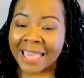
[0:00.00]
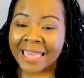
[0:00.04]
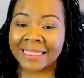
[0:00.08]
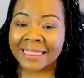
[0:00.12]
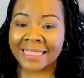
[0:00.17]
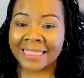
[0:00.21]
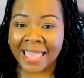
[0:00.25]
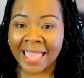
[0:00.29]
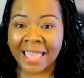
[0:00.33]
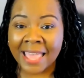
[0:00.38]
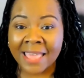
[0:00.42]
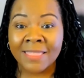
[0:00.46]

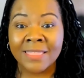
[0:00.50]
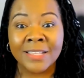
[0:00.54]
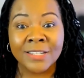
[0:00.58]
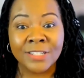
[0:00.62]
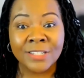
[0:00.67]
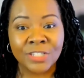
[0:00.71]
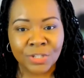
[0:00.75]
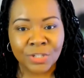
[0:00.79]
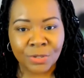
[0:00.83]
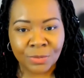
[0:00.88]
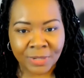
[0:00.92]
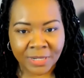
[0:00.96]
than the
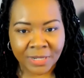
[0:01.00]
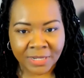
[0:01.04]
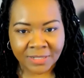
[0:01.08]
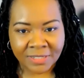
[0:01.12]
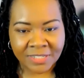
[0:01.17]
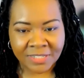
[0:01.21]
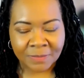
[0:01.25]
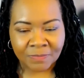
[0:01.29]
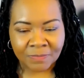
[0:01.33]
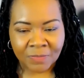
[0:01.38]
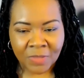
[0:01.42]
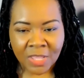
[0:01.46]

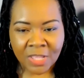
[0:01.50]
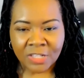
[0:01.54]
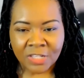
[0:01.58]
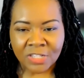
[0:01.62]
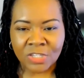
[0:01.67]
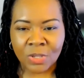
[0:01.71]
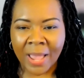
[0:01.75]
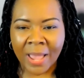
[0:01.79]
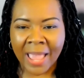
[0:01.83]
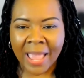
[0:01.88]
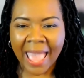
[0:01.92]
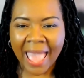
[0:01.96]
students.
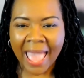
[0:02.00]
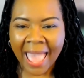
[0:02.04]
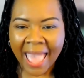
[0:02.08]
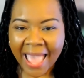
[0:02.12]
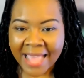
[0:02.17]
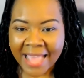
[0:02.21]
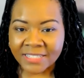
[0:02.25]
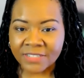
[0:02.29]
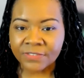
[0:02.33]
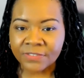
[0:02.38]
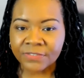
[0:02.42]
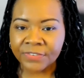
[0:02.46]
So I
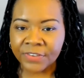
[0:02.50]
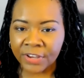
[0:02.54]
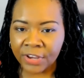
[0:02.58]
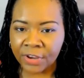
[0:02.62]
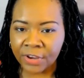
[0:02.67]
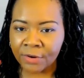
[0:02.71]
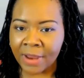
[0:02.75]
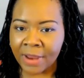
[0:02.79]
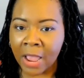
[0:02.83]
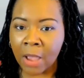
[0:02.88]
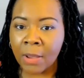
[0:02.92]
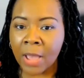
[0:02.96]
had to
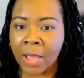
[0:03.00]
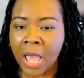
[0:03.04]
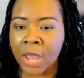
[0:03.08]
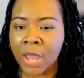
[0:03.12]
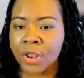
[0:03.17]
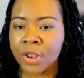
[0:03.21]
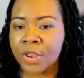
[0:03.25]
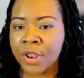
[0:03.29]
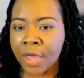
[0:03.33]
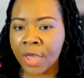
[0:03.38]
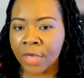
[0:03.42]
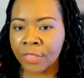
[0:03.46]
figure out
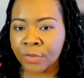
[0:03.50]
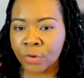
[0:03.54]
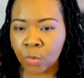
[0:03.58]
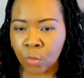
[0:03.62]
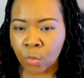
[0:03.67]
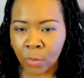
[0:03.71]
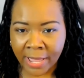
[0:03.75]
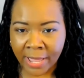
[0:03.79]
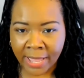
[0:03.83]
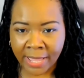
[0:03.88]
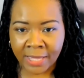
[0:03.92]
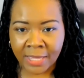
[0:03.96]
another
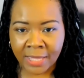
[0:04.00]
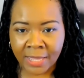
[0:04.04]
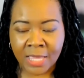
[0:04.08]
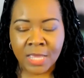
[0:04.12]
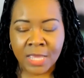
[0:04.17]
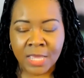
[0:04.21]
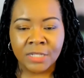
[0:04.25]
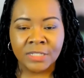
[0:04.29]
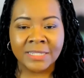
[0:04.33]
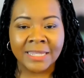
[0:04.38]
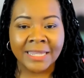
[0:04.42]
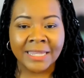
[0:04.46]
way
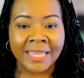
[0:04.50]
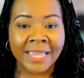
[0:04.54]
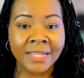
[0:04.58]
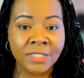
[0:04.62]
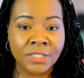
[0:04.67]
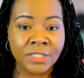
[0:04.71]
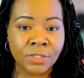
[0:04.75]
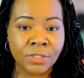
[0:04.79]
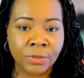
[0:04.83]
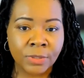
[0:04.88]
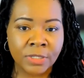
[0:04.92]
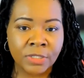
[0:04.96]
to get
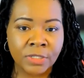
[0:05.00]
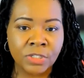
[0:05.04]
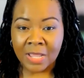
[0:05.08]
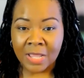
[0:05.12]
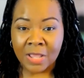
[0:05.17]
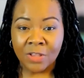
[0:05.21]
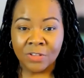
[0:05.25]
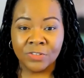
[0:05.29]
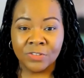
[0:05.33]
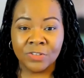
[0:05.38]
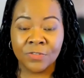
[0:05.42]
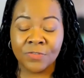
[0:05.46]
students
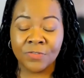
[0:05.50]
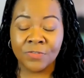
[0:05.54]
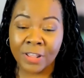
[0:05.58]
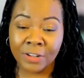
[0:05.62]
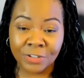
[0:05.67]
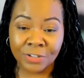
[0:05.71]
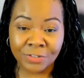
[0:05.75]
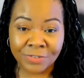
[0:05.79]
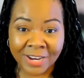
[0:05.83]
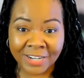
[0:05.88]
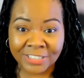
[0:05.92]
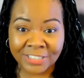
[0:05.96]
to follow
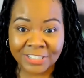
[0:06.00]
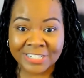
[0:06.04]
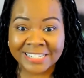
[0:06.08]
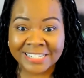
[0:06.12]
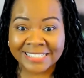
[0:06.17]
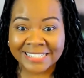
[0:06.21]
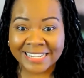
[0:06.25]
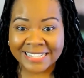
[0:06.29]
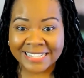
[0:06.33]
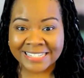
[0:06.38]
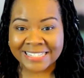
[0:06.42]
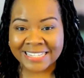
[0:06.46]
directions,
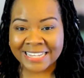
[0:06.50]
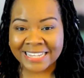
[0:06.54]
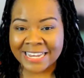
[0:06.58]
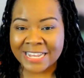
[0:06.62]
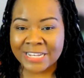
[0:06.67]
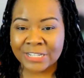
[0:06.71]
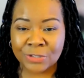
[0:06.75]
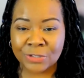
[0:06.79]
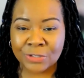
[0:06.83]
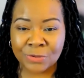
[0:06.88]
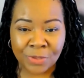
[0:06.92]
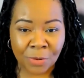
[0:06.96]
listen,
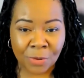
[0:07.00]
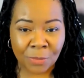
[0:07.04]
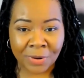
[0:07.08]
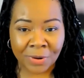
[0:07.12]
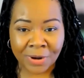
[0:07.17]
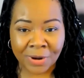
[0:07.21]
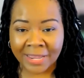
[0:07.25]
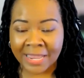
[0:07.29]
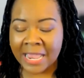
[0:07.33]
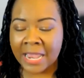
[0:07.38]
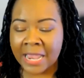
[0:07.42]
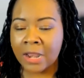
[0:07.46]
do their
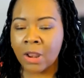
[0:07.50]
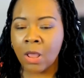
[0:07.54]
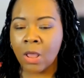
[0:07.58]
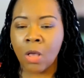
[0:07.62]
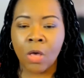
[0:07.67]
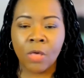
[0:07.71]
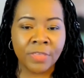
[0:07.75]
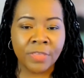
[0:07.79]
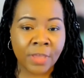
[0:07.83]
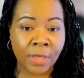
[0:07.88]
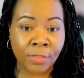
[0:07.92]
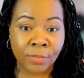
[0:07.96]
work, and
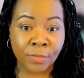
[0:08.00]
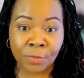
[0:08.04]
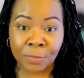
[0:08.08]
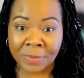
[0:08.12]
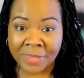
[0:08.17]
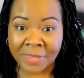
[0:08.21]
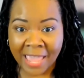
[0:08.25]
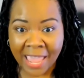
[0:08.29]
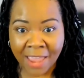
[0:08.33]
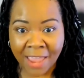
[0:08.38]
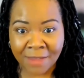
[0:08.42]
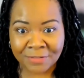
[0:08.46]
all the other
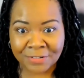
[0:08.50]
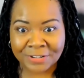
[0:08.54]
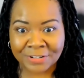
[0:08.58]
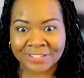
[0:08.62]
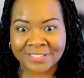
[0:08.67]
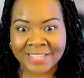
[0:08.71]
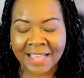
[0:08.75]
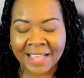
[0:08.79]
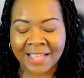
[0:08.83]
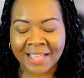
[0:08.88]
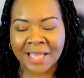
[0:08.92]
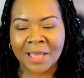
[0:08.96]
behaviors
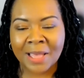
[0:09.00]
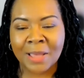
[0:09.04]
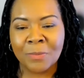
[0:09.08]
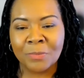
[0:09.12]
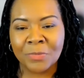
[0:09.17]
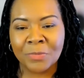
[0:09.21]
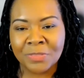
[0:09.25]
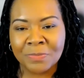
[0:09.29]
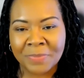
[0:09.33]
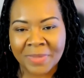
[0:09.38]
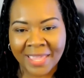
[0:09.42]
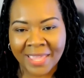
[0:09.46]
that come
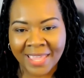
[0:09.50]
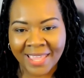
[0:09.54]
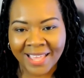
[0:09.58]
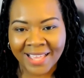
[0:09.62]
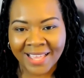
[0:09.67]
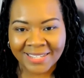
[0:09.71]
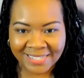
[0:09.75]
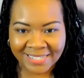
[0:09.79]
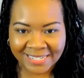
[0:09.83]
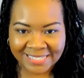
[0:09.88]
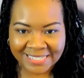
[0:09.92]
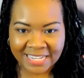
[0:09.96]
with being a
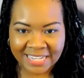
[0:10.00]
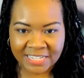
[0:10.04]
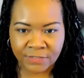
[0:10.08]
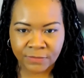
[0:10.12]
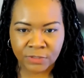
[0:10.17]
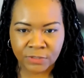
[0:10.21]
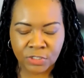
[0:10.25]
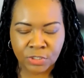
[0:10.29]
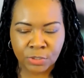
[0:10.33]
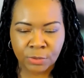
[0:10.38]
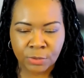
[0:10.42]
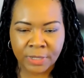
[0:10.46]
successful
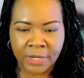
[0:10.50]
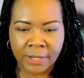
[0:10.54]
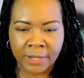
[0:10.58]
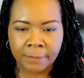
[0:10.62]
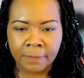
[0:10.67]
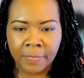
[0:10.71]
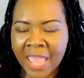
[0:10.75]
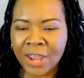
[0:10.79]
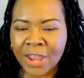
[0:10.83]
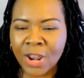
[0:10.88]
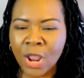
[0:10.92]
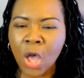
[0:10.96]
student.
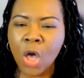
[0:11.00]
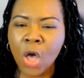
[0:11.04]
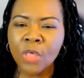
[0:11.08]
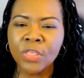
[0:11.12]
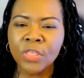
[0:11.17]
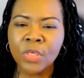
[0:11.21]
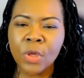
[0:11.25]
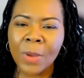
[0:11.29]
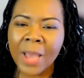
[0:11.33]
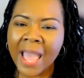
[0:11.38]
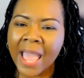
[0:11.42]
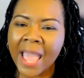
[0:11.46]
And
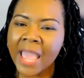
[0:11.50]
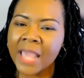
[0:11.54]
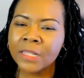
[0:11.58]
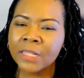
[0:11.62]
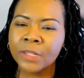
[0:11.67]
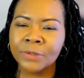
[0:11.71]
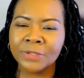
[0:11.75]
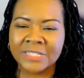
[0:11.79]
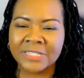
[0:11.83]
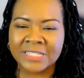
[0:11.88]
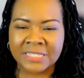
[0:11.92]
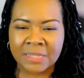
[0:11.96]
although I had
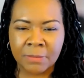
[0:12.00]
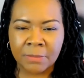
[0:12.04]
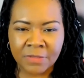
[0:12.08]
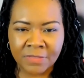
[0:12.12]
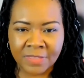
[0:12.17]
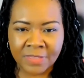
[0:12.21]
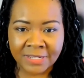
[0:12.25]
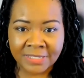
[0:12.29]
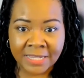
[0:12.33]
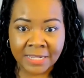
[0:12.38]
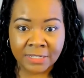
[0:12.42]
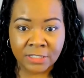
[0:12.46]
learned some of
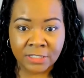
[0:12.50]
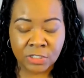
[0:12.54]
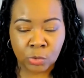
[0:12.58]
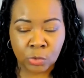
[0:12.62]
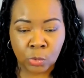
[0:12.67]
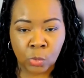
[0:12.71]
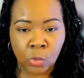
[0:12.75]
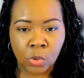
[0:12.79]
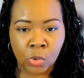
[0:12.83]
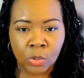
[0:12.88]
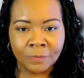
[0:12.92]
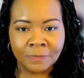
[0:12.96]
this at
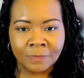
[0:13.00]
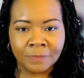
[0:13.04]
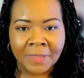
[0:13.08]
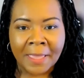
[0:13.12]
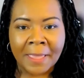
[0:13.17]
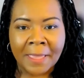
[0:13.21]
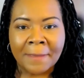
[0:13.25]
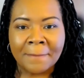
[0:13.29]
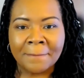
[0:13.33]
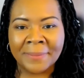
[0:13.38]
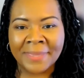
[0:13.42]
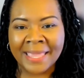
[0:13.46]
school,
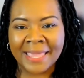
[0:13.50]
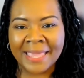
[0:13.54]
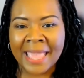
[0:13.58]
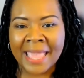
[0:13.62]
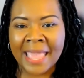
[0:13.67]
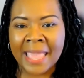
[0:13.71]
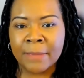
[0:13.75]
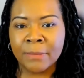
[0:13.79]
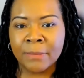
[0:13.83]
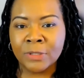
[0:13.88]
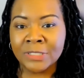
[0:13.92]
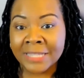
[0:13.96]
being
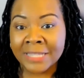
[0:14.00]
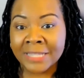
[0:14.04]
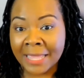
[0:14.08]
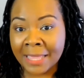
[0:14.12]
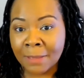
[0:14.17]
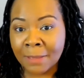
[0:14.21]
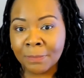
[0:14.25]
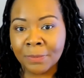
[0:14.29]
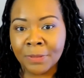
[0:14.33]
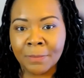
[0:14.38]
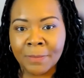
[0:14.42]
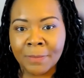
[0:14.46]
able to
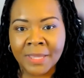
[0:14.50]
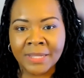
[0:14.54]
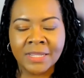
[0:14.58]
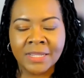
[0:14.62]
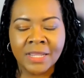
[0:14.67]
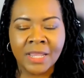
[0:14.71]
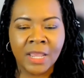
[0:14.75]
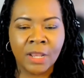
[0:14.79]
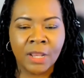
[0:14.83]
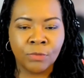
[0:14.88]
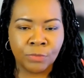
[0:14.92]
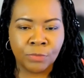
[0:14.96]
implement
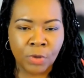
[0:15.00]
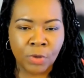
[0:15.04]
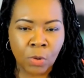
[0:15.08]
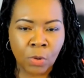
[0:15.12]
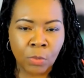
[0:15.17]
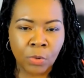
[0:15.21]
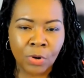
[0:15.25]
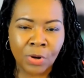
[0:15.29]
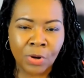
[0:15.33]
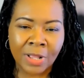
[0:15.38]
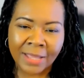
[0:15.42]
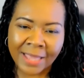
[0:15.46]
it in real
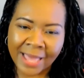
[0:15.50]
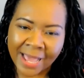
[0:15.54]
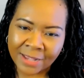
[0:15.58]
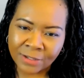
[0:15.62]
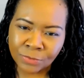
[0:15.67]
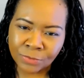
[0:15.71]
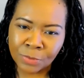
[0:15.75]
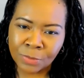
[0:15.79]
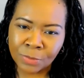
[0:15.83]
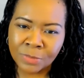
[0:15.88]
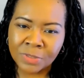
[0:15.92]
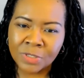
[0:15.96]
world
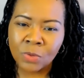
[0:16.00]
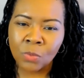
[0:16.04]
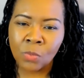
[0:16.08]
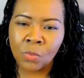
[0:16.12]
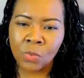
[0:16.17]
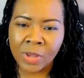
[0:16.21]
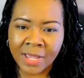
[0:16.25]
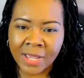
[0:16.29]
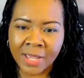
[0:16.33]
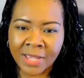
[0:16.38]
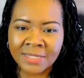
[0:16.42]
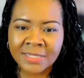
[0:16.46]
classrooms
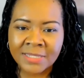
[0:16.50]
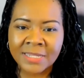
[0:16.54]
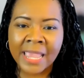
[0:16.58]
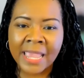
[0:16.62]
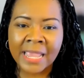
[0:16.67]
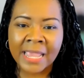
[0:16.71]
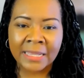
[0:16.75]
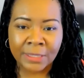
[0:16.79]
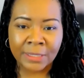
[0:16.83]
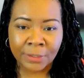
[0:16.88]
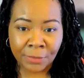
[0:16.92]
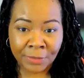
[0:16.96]
was
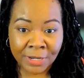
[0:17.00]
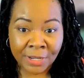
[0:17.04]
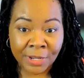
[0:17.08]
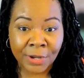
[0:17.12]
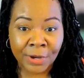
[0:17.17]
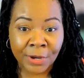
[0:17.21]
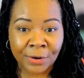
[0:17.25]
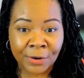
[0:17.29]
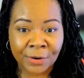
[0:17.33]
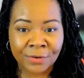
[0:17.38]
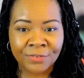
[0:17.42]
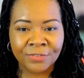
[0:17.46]
a learning
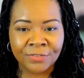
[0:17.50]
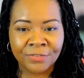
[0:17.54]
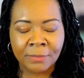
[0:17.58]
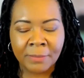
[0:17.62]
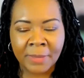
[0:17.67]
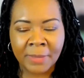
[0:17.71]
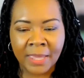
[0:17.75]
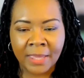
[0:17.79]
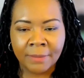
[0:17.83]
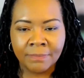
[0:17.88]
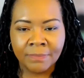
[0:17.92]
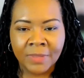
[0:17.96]
curve for
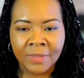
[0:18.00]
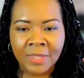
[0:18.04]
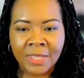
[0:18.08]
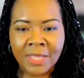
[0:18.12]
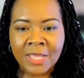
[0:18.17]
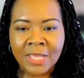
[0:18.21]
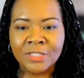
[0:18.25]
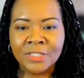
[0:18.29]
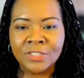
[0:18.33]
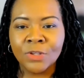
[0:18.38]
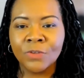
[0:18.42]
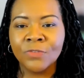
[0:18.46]
me.
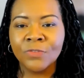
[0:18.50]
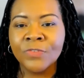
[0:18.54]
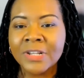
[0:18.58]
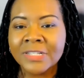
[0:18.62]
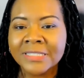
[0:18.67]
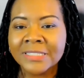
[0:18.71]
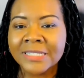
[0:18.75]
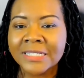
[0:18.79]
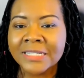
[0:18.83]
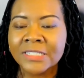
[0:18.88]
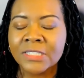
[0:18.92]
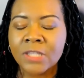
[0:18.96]
So first,
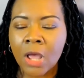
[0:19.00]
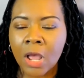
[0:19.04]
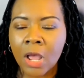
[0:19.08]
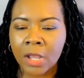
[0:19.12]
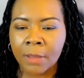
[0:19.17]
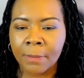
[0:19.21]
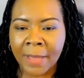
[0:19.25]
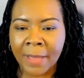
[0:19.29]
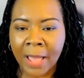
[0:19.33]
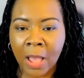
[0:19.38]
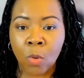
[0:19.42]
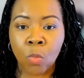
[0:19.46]
let's talk
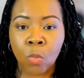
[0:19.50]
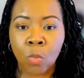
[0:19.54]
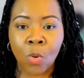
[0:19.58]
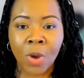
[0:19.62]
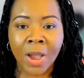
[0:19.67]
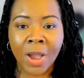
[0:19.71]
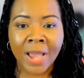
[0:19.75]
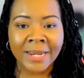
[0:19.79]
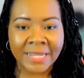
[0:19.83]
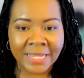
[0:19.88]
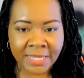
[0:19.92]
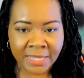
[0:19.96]
about
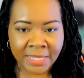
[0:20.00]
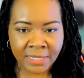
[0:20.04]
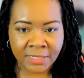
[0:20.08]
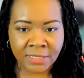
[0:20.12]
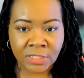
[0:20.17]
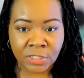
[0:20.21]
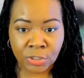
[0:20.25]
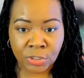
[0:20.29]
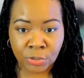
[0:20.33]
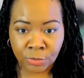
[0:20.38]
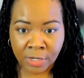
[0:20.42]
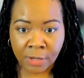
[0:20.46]
what is
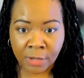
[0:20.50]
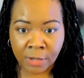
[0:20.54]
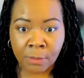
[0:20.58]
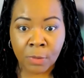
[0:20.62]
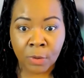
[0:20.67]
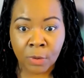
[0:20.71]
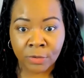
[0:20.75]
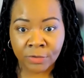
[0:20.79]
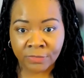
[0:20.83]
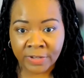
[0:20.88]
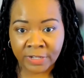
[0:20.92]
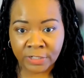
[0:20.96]
student
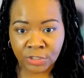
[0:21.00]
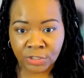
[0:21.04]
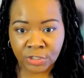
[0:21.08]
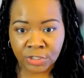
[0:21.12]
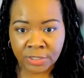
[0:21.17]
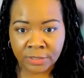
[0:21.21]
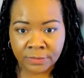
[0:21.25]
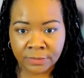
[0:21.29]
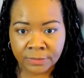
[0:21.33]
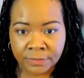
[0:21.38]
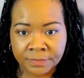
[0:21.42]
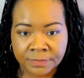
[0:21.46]

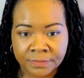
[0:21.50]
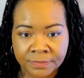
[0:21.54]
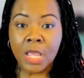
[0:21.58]
motivation.